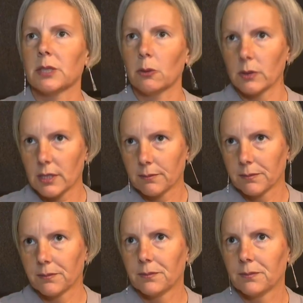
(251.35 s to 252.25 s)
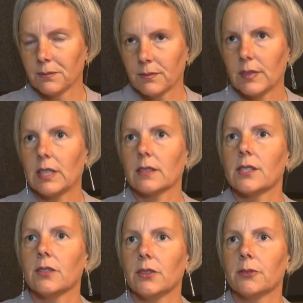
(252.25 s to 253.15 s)
built
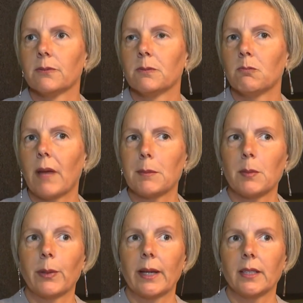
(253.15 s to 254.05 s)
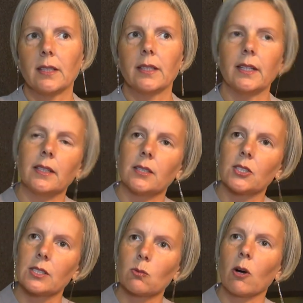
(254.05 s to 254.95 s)
into maybe Brandon didn't
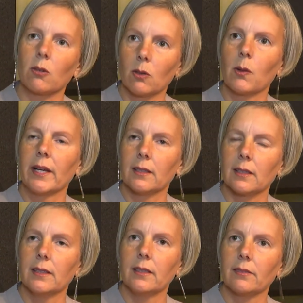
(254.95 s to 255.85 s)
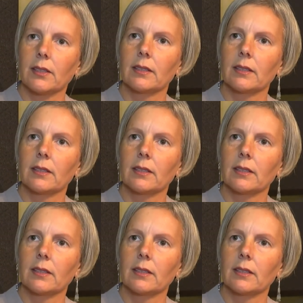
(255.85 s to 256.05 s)
just walk away and leave.